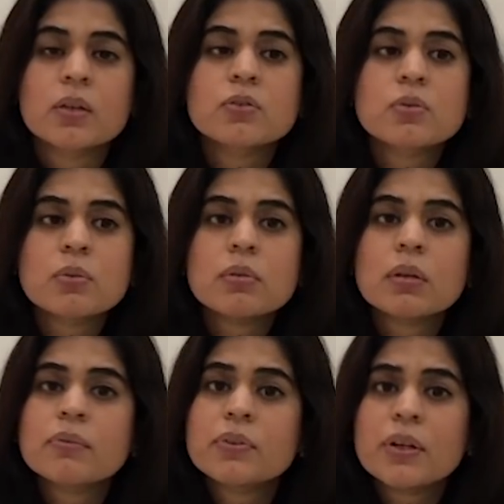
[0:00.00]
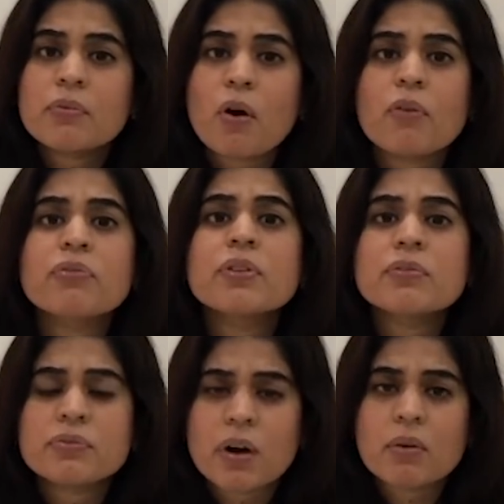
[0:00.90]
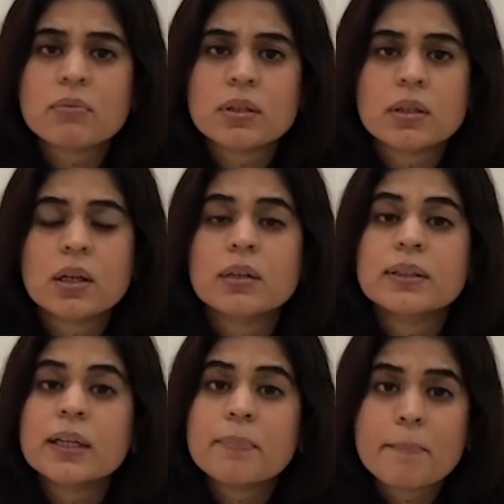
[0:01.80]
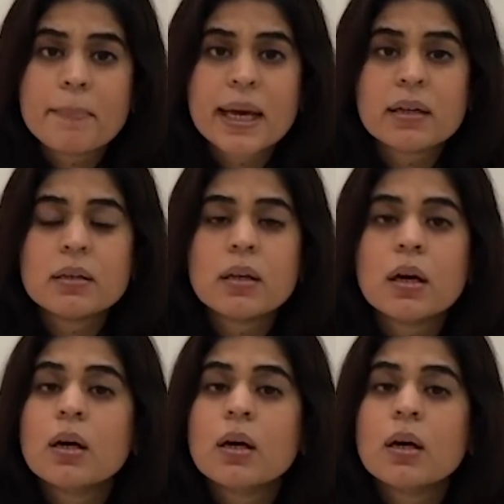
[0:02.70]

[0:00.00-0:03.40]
So, we have often found that men